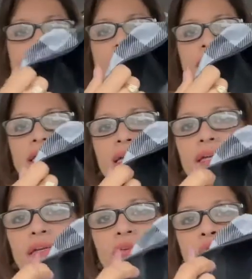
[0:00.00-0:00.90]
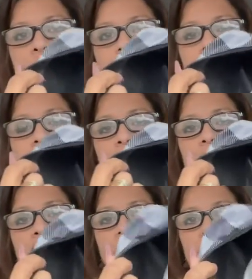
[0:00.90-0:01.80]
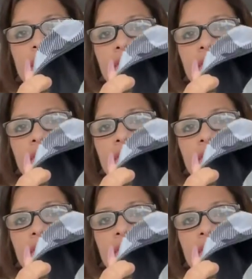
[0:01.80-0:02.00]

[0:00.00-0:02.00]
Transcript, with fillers: they open up to be.